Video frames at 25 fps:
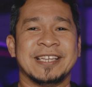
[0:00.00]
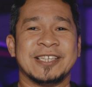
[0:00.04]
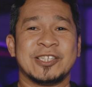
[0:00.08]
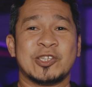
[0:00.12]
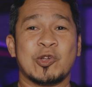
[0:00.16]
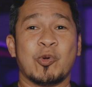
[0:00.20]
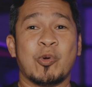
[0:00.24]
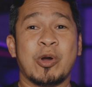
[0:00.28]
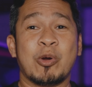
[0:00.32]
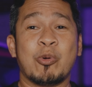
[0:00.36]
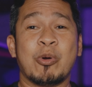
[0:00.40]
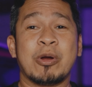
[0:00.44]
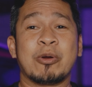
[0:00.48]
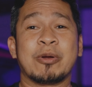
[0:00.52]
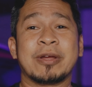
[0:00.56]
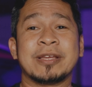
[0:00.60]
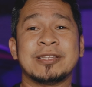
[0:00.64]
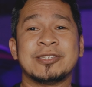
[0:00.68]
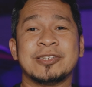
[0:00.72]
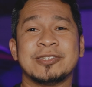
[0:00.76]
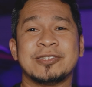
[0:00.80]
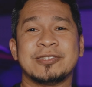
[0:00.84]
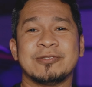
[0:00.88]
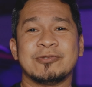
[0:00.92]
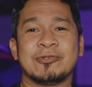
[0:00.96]
so what we're
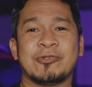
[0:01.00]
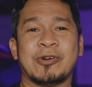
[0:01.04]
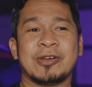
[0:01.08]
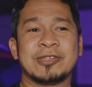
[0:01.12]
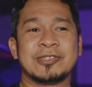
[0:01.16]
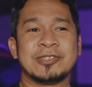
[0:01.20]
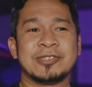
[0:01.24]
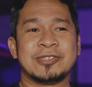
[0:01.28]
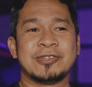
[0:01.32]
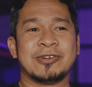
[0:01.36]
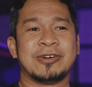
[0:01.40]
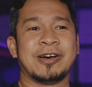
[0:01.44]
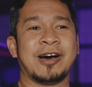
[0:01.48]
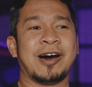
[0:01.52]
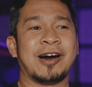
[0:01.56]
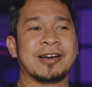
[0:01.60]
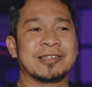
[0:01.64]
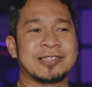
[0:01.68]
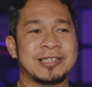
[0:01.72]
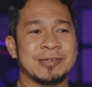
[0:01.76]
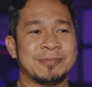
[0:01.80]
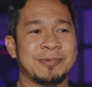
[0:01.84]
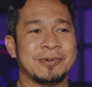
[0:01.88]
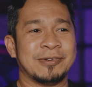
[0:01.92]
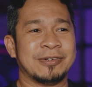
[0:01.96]
going to
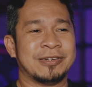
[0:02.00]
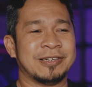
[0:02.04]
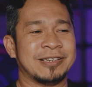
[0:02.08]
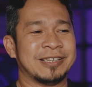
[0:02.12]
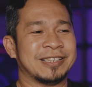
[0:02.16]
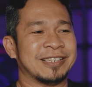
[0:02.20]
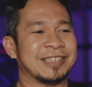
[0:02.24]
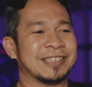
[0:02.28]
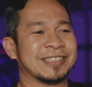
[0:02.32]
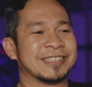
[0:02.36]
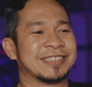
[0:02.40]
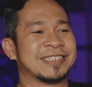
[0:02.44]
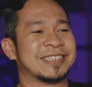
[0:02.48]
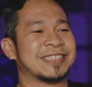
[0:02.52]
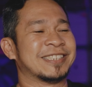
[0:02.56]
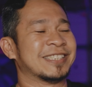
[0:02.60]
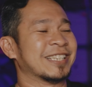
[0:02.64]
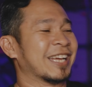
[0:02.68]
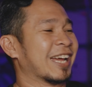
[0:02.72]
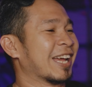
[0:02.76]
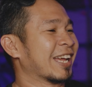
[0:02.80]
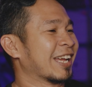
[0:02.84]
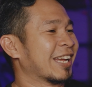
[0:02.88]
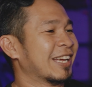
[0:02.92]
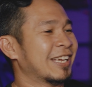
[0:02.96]
talk about?
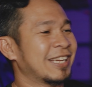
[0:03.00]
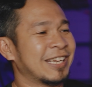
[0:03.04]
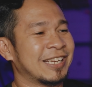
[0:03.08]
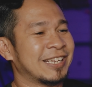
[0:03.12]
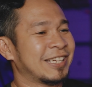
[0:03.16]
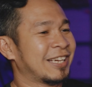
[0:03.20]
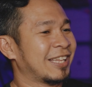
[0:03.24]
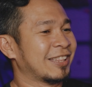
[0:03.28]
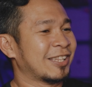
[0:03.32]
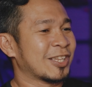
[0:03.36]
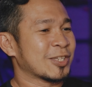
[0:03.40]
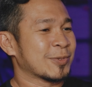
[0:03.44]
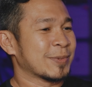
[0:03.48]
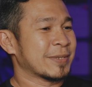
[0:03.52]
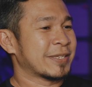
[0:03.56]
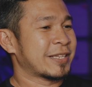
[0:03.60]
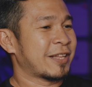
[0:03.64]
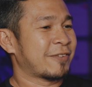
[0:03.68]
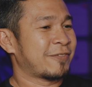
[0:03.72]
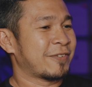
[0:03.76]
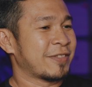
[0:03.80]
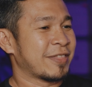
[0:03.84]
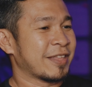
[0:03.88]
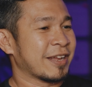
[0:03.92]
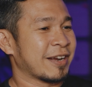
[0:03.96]
Shit, I lost
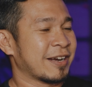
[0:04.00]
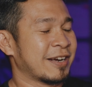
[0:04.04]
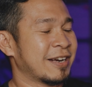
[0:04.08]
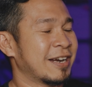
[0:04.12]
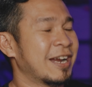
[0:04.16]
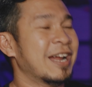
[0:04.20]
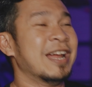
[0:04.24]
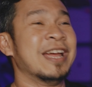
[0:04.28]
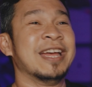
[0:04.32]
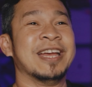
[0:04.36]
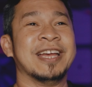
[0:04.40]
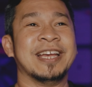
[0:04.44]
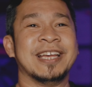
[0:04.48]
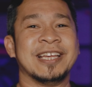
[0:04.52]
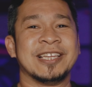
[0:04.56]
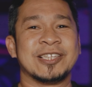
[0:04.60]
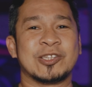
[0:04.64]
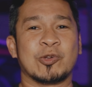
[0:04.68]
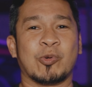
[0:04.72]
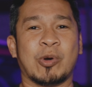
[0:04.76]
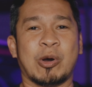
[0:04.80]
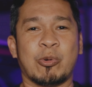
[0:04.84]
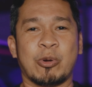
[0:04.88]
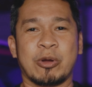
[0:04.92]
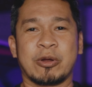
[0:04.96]
myself in there.
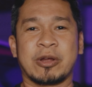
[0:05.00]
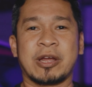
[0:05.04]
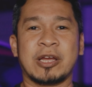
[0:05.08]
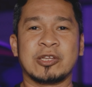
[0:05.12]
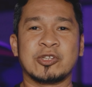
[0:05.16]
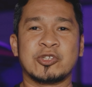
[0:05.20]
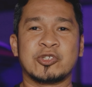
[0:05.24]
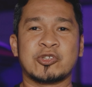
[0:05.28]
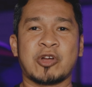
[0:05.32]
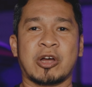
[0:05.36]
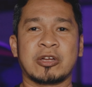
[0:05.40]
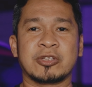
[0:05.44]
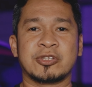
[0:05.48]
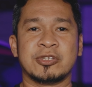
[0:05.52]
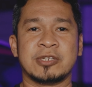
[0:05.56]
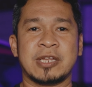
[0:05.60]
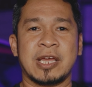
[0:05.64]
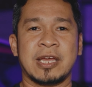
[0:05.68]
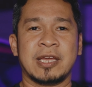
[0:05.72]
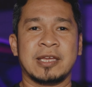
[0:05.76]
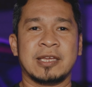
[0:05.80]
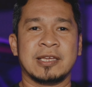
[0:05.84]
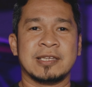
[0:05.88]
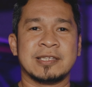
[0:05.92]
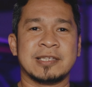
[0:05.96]
So what we're going to talk
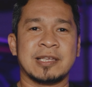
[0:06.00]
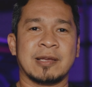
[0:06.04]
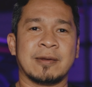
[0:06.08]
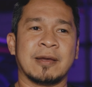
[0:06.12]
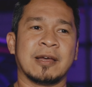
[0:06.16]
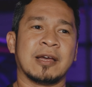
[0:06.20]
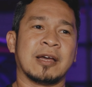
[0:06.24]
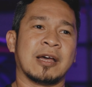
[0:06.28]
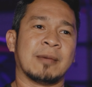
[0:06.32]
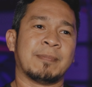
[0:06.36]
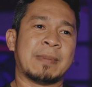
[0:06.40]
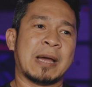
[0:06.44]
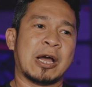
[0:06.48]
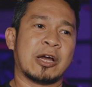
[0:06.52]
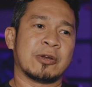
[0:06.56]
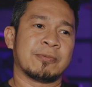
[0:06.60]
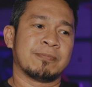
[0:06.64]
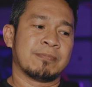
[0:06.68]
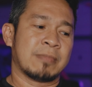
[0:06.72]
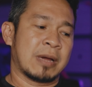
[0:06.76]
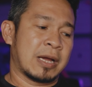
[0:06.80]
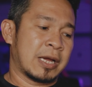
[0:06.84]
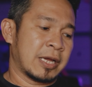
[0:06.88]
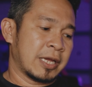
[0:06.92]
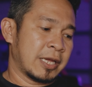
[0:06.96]
today is about
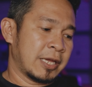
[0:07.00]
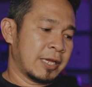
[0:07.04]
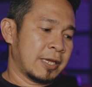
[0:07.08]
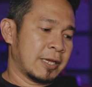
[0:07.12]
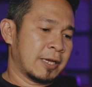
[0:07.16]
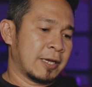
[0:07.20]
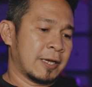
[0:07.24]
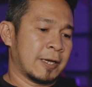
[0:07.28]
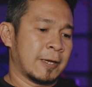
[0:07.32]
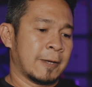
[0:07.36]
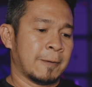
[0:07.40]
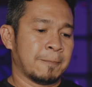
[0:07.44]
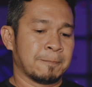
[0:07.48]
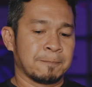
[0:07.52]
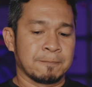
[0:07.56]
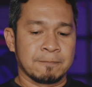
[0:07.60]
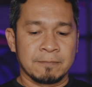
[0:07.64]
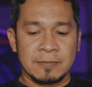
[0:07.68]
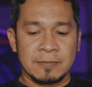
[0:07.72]
my